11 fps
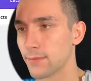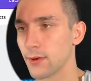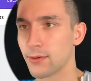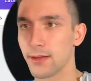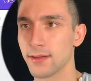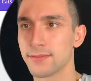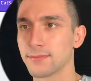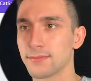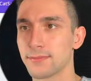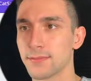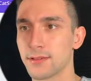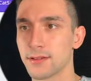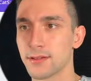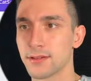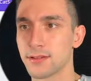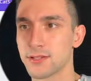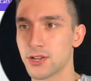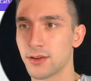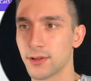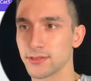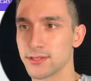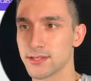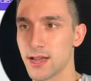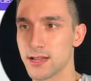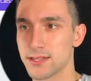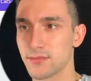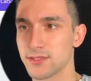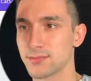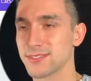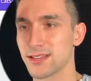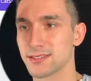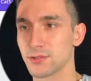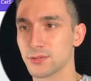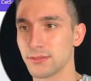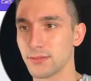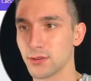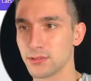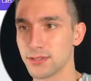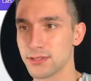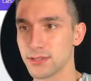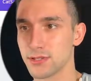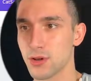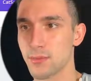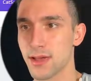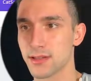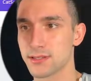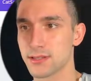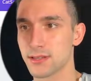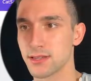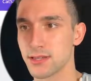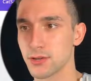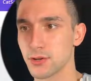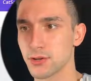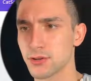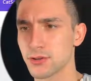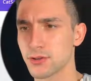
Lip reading: Okay. Sorry about this, guys. Having some technical difficulties. Let's go back to here.